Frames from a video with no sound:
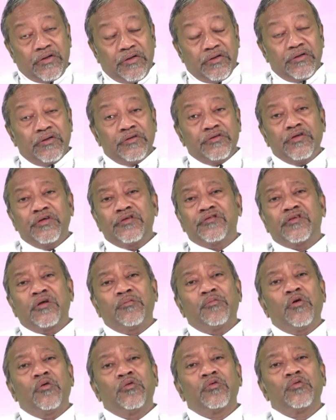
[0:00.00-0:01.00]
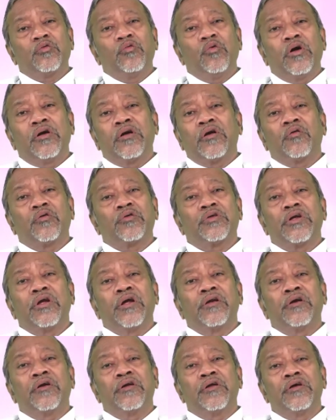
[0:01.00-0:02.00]
here, just about 200 or
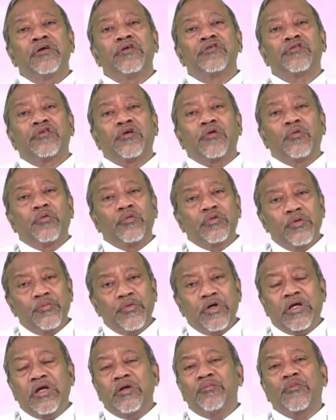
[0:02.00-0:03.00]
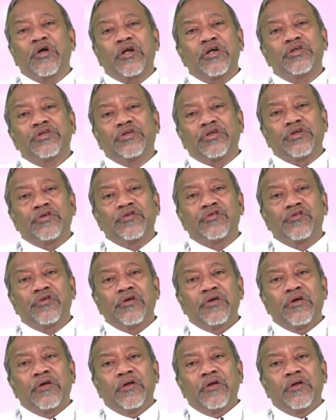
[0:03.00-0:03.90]
300 years ago, they became Christians.